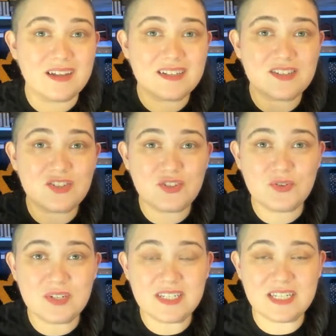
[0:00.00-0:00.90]

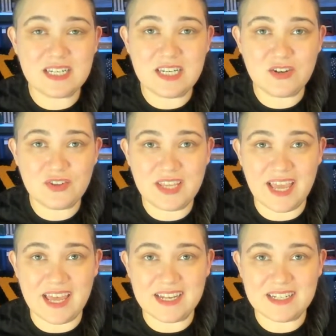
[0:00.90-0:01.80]
students near the
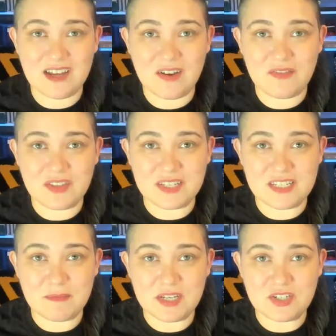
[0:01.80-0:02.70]
end of the
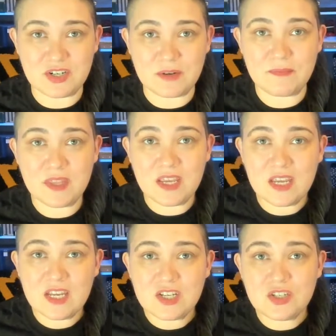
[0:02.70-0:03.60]
semester.
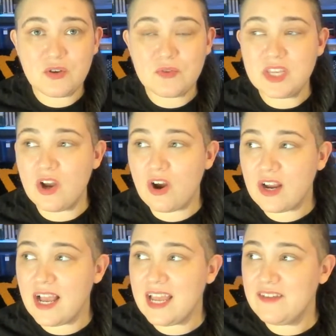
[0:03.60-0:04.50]
So the
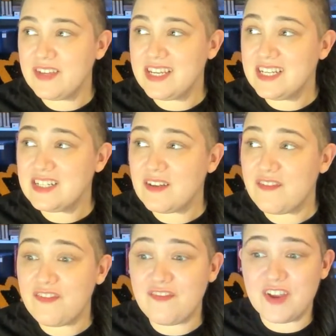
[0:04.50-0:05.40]
archive is
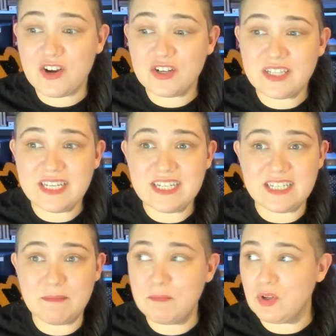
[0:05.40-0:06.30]
fairly
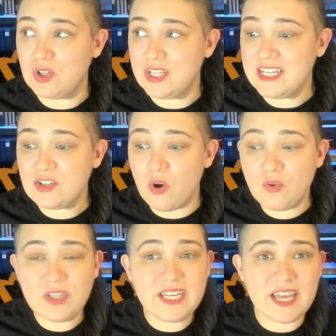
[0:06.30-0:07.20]
simple. It's
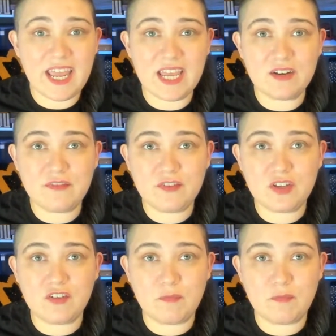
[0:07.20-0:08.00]
only a handful of